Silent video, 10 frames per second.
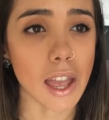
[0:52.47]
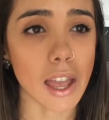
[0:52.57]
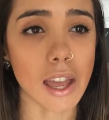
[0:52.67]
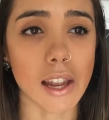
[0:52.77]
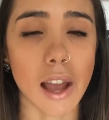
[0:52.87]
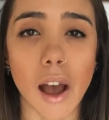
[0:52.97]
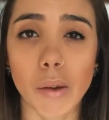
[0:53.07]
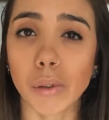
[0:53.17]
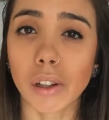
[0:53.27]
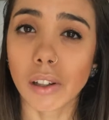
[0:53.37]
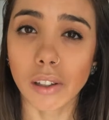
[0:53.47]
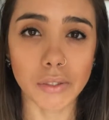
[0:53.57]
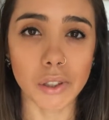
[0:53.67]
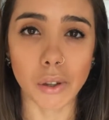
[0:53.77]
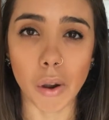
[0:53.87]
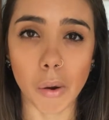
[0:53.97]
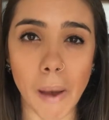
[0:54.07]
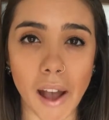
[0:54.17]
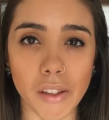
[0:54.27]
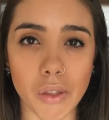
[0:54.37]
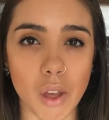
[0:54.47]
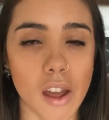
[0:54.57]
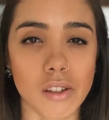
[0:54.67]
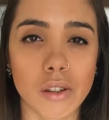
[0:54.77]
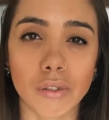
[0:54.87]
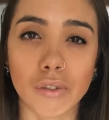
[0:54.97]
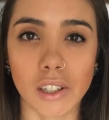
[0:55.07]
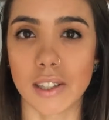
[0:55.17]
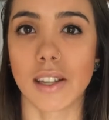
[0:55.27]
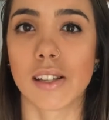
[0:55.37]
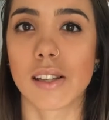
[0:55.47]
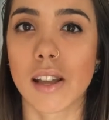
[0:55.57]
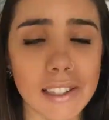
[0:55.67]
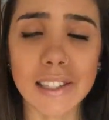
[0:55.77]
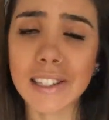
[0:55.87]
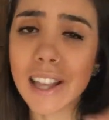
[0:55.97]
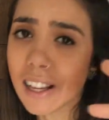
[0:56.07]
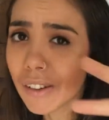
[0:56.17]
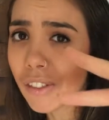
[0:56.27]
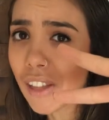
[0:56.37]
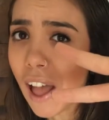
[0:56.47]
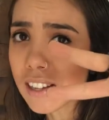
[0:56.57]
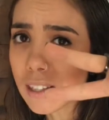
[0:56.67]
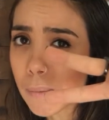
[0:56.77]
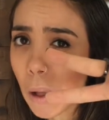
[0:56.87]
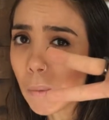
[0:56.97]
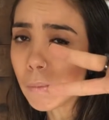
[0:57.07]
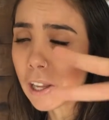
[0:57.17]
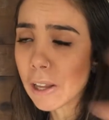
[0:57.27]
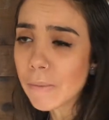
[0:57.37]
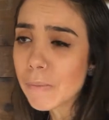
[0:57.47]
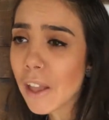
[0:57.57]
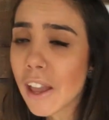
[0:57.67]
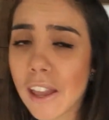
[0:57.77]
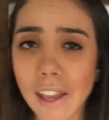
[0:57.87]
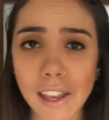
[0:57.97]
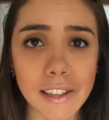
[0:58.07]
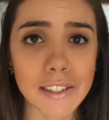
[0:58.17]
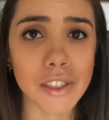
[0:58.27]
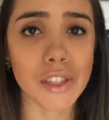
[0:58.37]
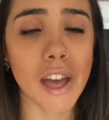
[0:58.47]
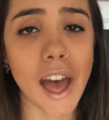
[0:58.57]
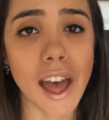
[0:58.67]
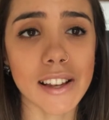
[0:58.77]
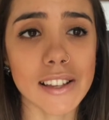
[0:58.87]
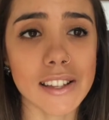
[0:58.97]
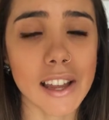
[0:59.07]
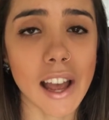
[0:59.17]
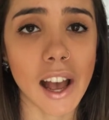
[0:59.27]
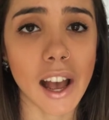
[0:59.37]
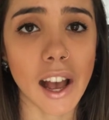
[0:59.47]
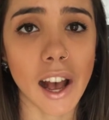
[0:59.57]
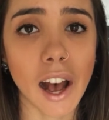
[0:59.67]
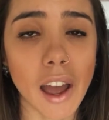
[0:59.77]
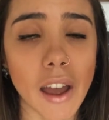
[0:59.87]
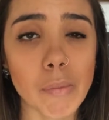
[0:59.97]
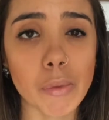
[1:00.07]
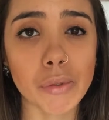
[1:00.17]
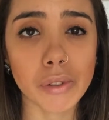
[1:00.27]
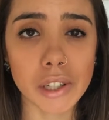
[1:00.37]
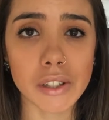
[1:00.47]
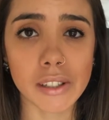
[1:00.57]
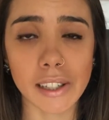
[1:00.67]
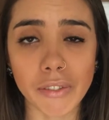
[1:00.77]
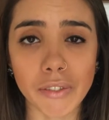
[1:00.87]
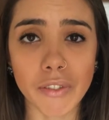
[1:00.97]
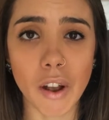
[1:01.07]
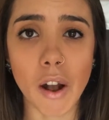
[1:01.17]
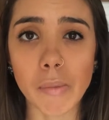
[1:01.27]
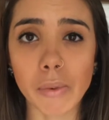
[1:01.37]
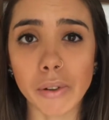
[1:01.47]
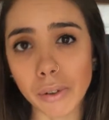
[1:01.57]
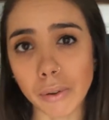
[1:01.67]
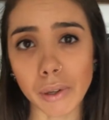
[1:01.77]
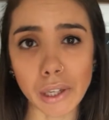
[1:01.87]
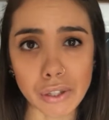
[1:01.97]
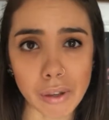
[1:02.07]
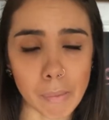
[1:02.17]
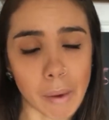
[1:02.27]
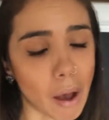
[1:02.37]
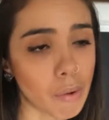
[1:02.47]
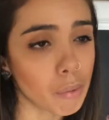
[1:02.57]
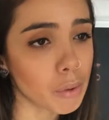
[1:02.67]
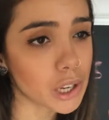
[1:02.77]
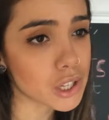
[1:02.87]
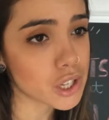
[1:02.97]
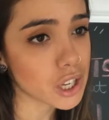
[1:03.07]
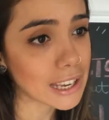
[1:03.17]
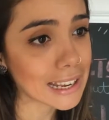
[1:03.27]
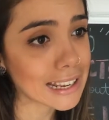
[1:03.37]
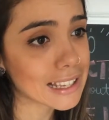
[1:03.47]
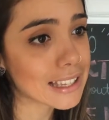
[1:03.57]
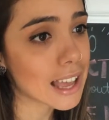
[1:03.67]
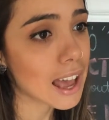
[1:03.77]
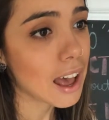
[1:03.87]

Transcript: And I would love to go back there to visit. The second fact about me is that I'm originally from Curitiba, which is